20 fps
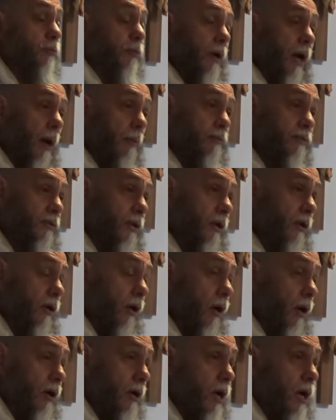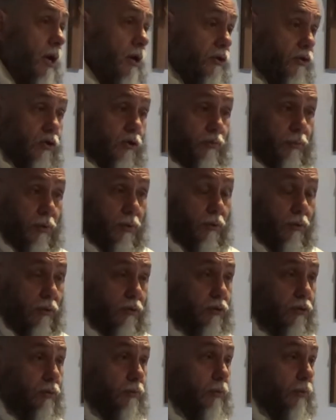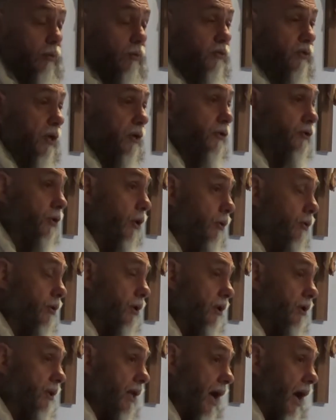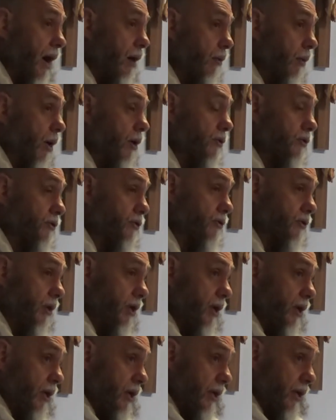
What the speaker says: perhaps they are spiritual wounds that don't allow us